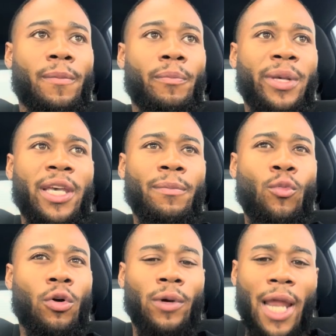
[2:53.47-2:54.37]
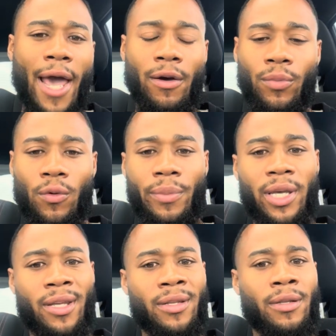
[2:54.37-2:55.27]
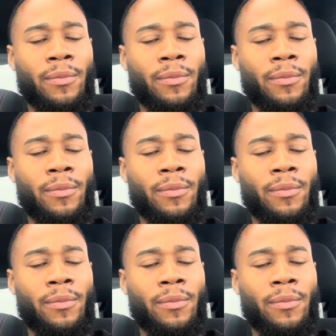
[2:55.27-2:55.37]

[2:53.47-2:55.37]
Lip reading: Being more reliable, being